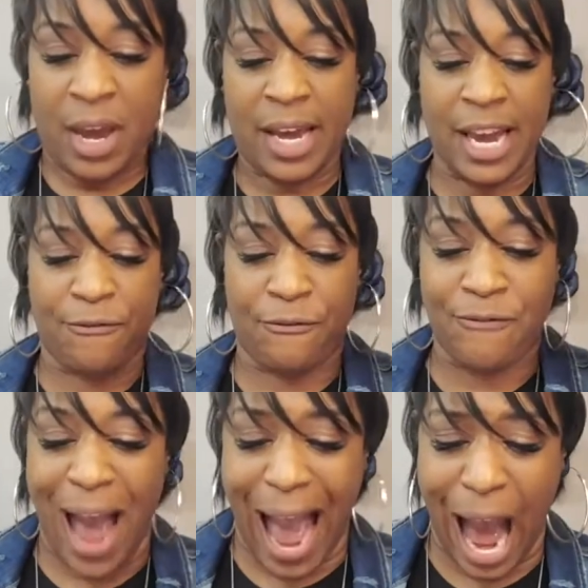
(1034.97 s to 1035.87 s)
He
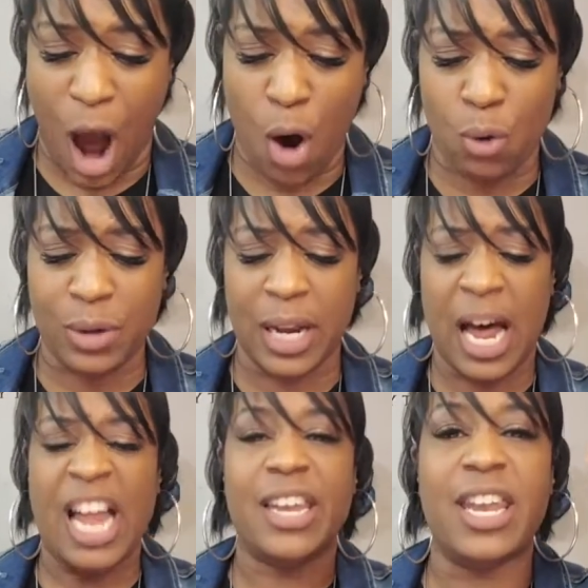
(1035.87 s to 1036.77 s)
found
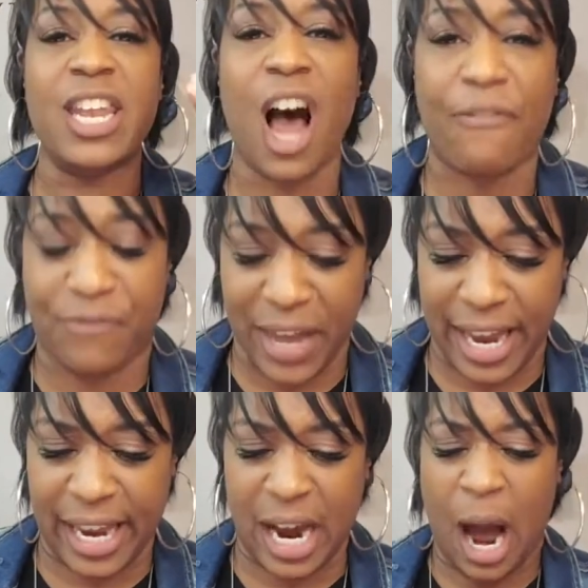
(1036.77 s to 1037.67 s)

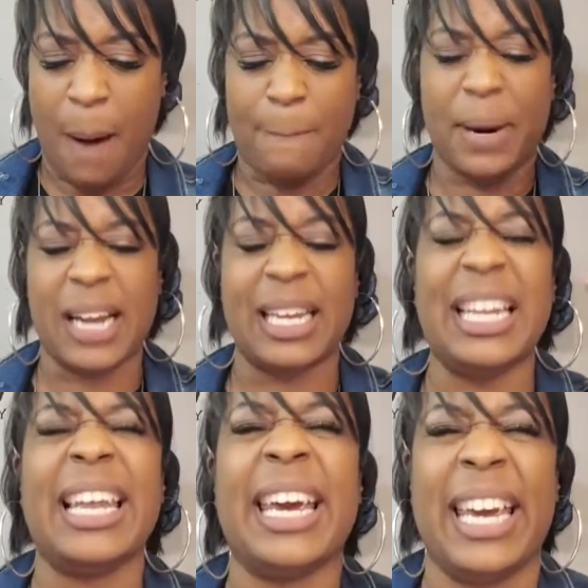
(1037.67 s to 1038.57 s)
nothing but
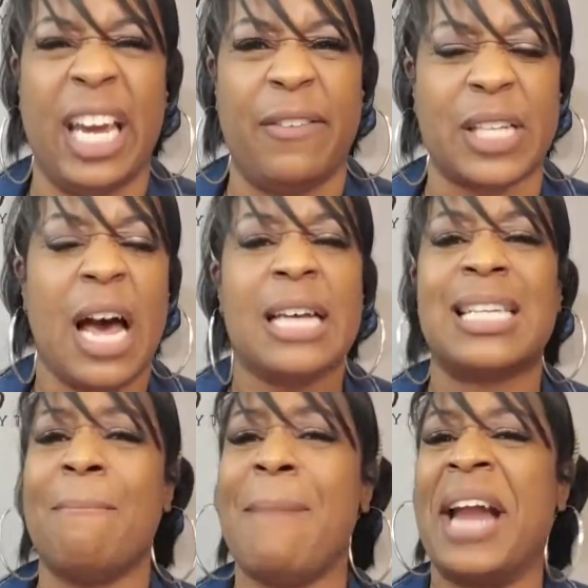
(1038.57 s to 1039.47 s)
leaves.
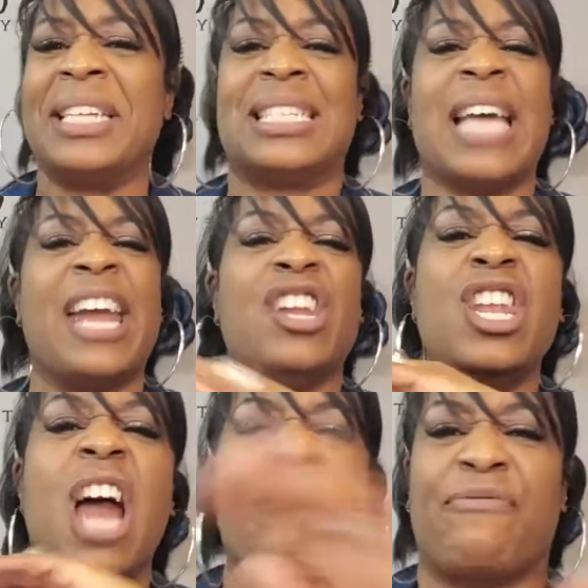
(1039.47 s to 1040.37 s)
Somebody say
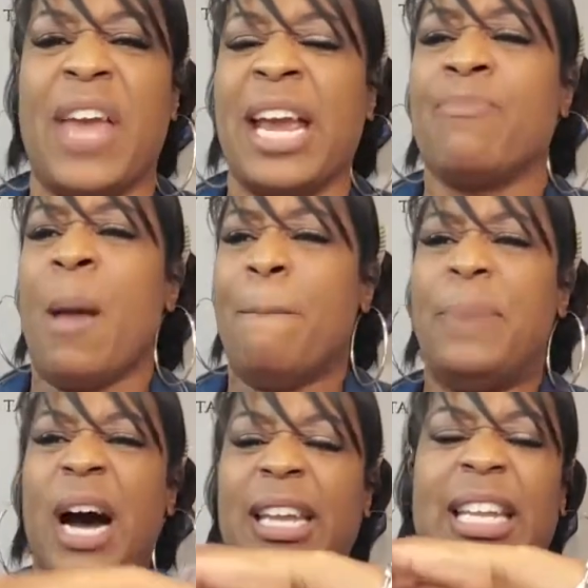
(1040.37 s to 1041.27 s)
nothing
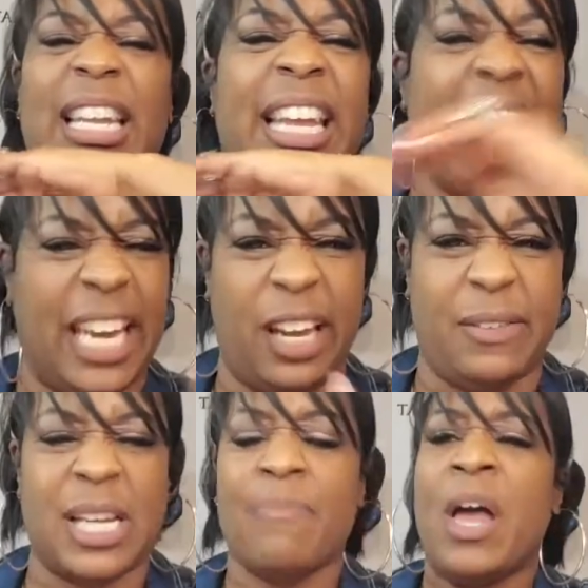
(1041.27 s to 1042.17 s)
but
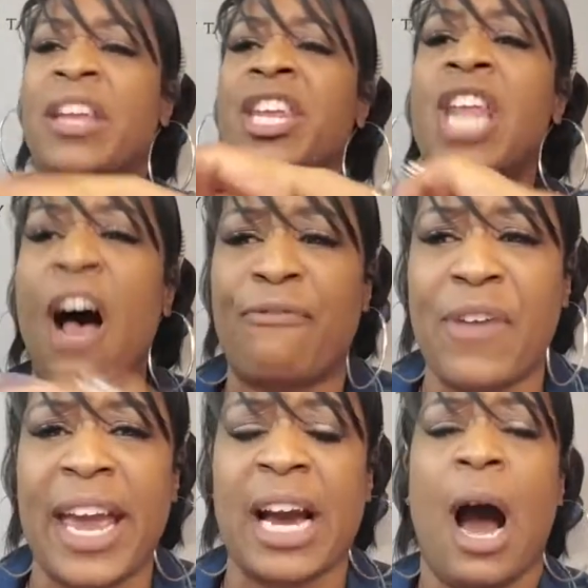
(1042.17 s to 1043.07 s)
leaves.
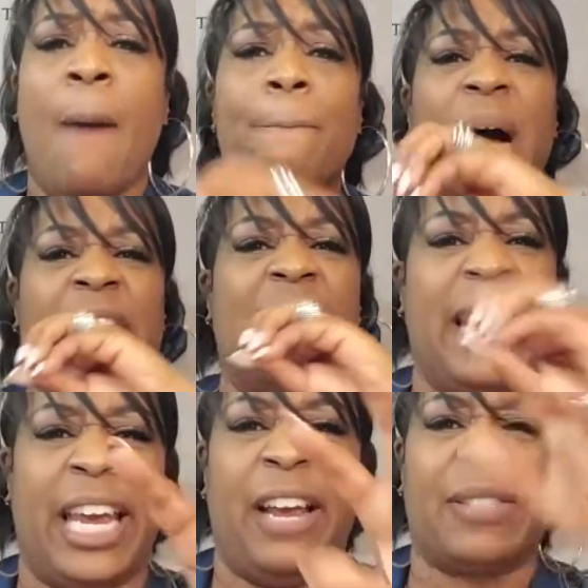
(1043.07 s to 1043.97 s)
Nothing but
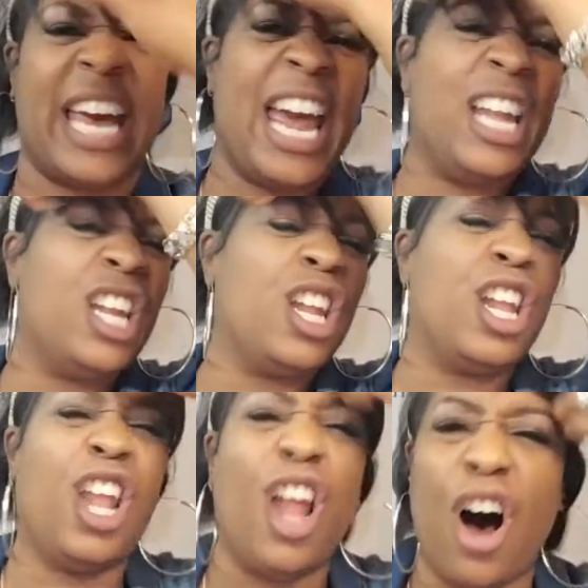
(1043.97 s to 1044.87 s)
leaves. It
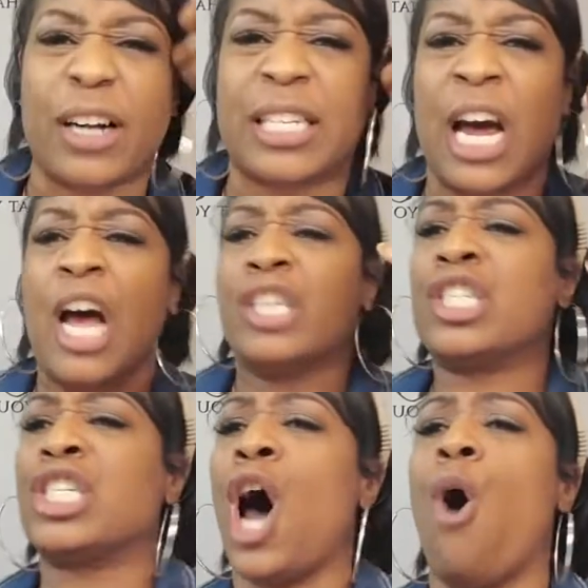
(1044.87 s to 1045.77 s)
looked
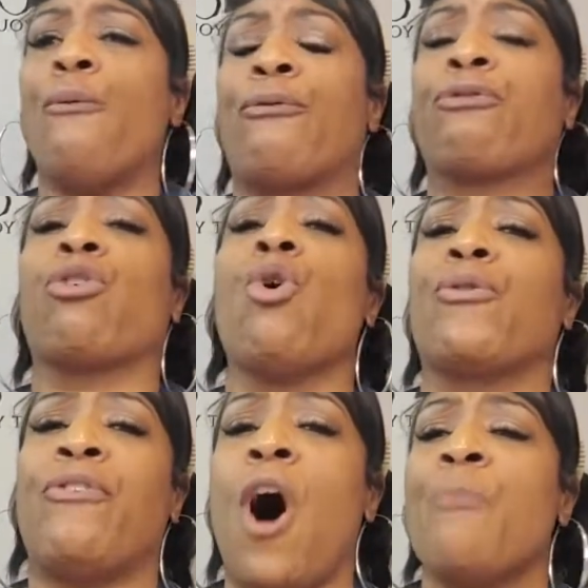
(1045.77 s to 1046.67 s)
so
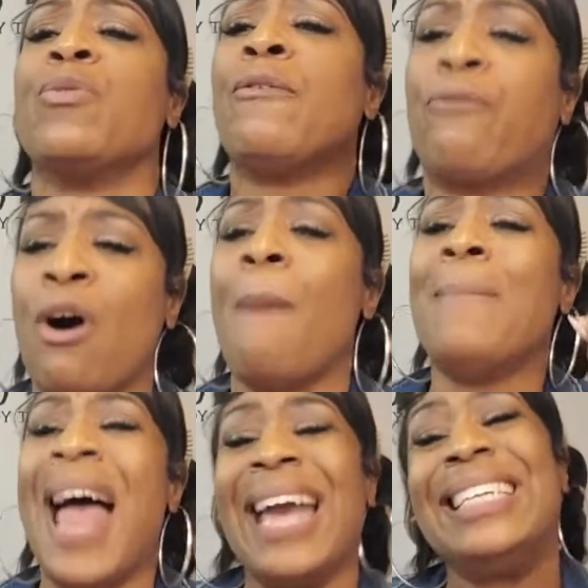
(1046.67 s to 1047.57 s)
fruitful
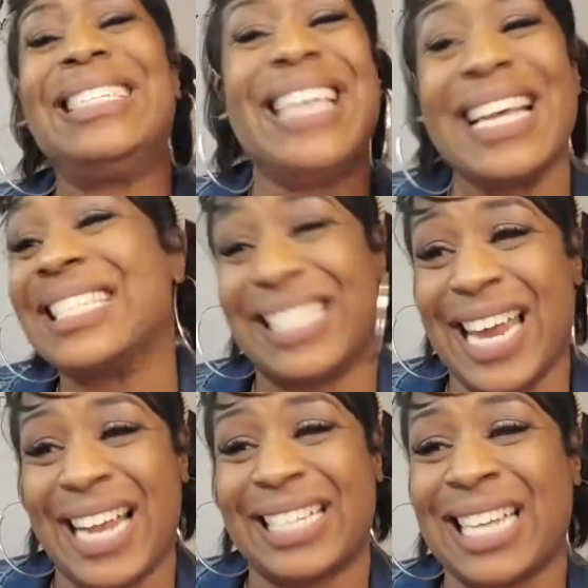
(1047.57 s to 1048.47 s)
from a
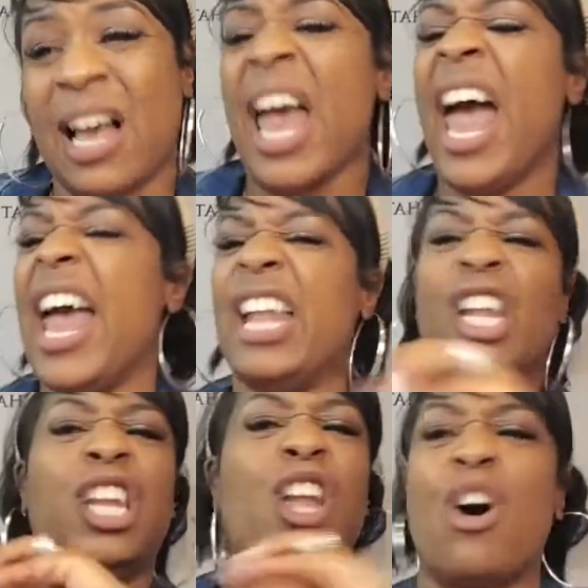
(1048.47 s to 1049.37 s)
distance. It
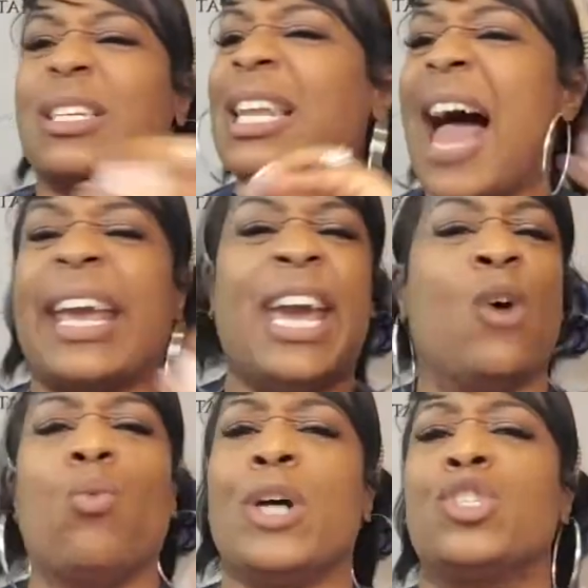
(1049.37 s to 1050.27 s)
looked like
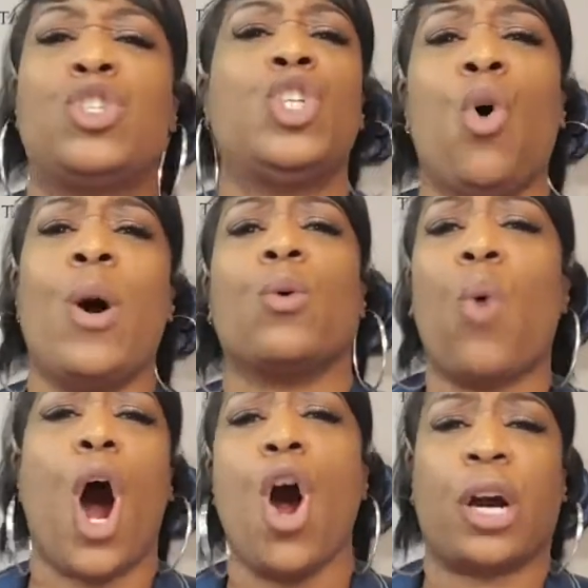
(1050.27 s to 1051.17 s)
it was doing
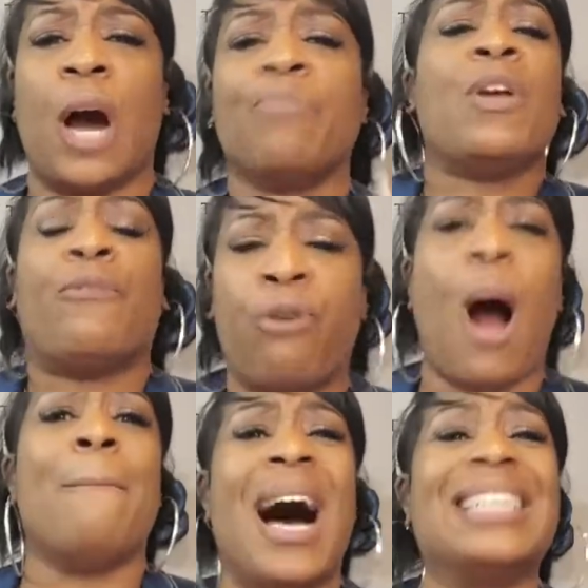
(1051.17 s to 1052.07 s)
work
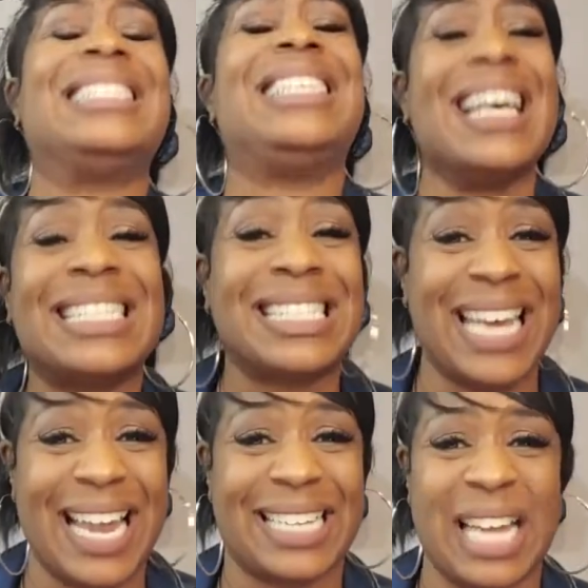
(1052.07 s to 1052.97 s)
from a
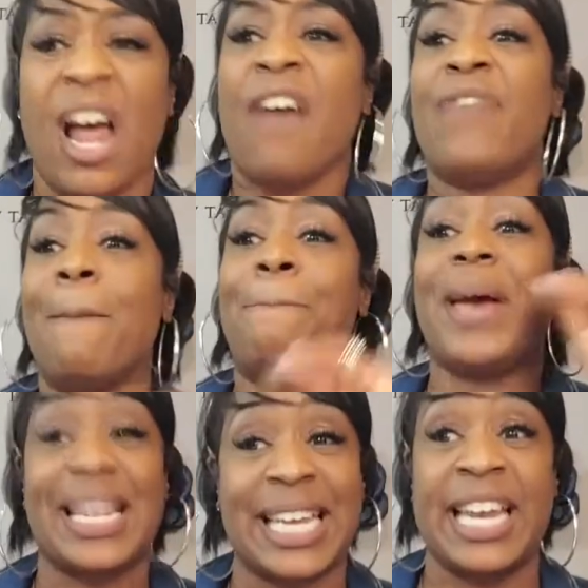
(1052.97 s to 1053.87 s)
distance. The
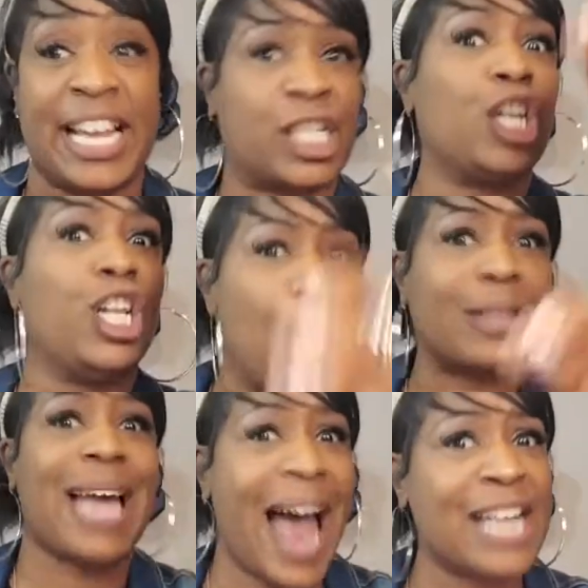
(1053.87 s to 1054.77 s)
busyness
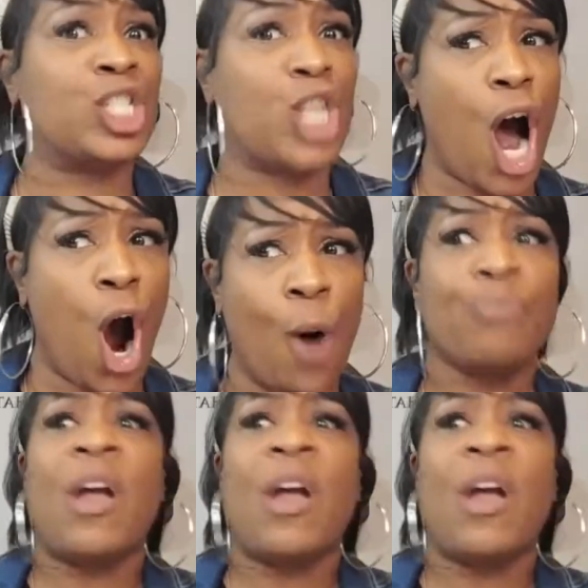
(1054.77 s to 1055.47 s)
looked as though